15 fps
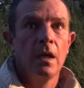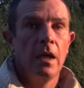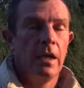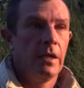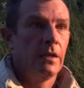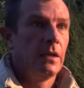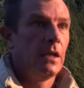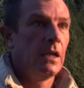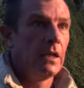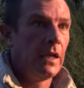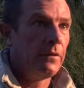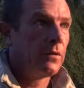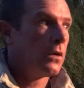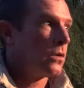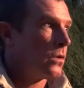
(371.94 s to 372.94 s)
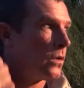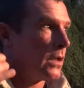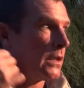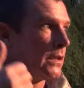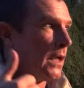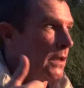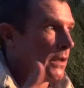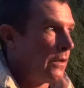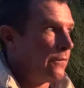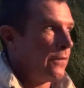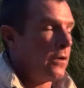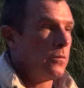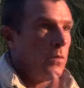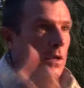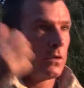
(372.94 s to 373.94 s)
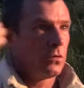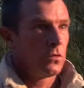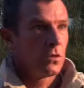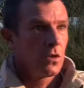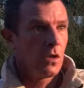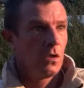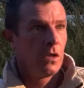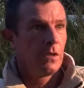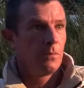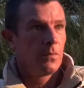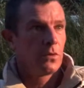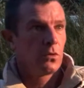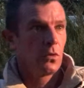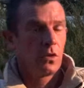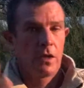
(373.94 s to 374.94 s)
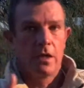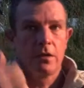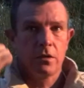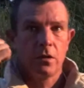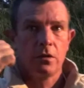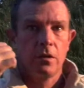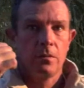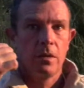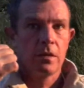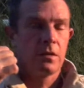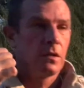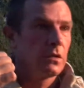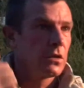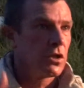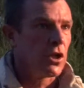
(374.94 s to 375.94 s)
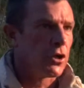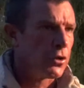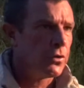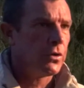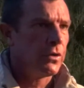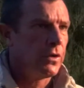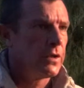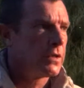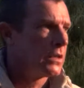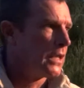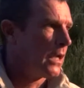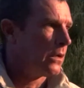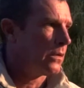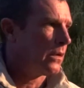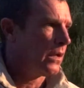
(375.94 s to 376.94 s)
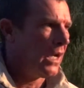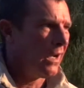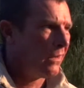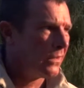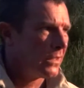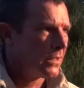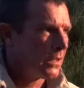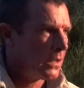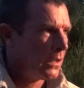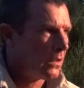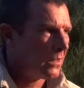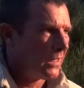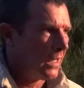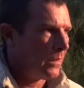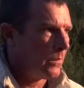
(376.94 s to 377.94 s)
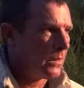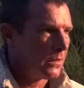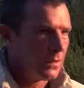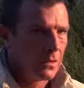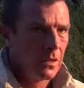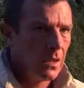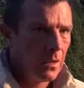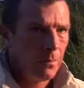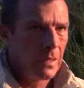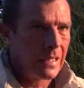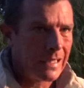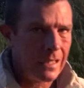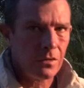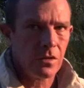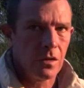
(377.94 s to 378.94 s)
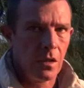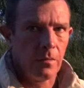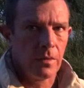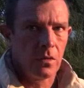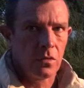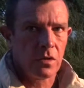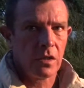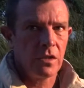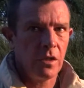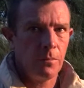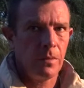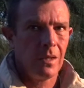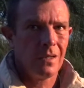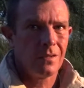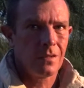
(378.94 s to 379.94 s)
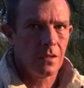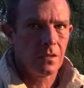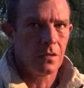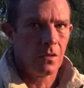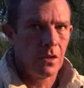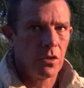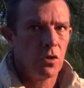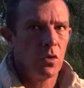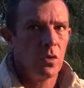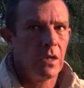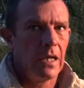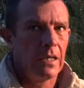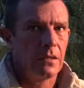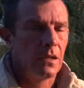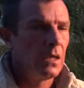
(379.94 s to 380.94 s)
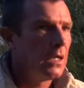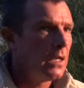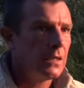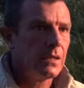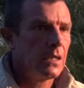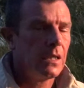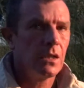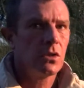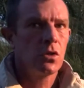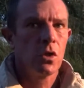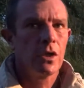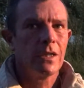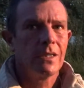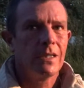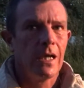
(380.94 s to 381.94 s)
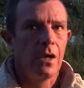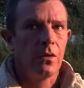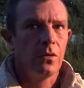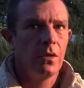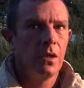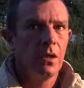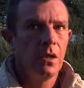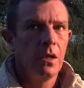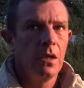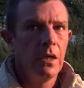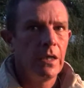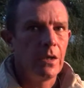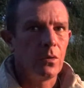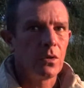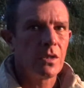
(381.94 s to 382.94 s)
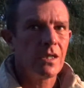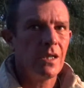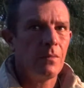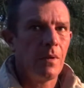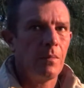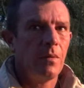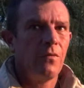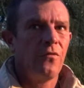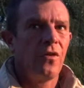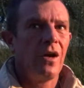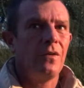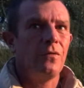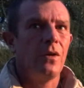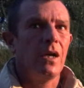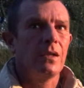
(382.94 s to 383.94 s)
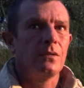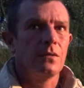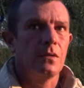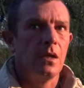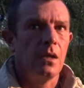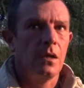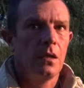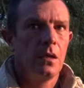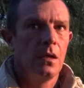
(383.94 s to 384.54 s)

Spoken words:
And at 11 o'clock at night, I phoned my controller in Pretoria. I told him, listen, Chirundu, this town, how does it look? I must be close now because the GPS says only 2 km. He said, it's not a town. You will see maybe 5 lights there.